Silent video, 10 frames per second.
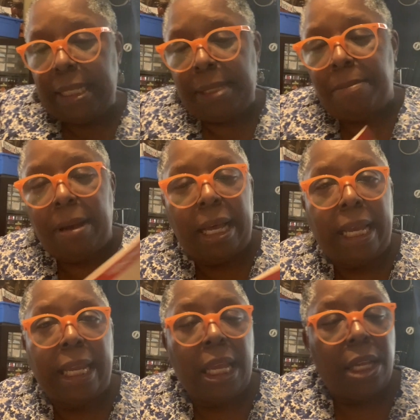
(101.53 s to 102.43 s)

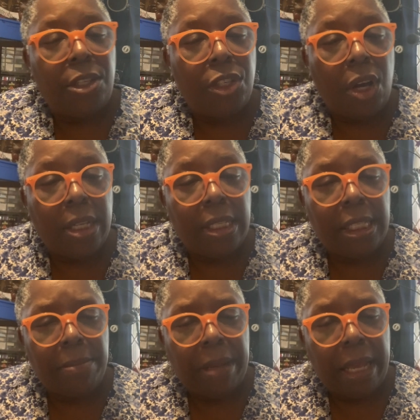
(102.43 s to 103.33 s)
by John
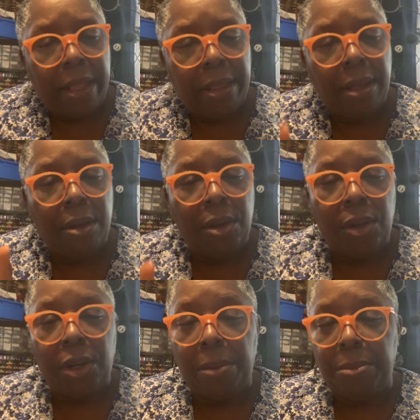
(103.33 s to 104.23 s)
Smith
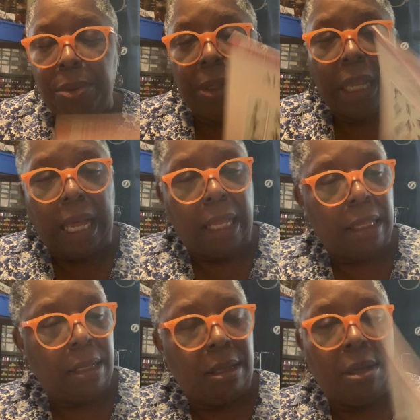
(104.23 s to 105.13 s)
Gumbula,
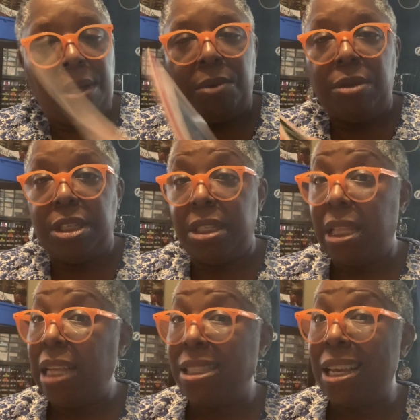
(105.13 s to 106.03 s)

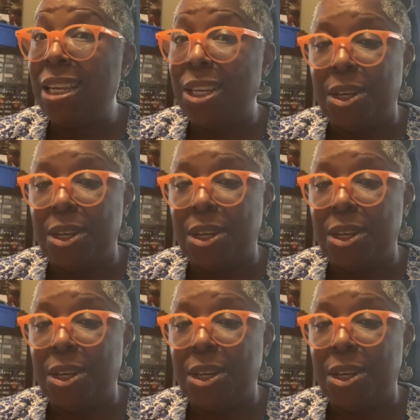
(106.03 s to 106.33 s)
that's kind of